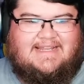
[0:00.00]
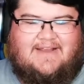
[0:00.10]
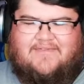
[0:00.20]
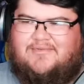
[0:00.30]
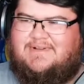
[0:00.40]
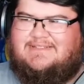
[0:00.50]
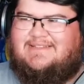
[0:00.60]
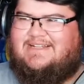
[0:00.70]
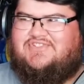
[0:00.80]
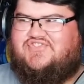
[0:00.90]
and everyone's
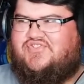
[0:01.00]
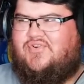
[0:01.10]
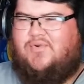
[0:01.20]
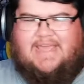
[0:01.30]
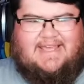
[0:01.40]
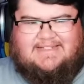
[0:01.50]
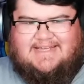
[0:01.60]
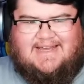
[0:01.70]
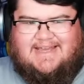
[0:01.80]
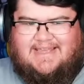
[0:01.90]
like so
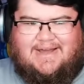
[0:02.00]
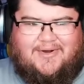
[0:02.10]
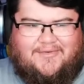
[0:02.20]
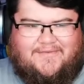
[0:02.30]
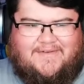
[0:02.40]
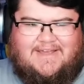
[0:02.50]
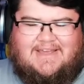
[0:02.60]
anti-elf,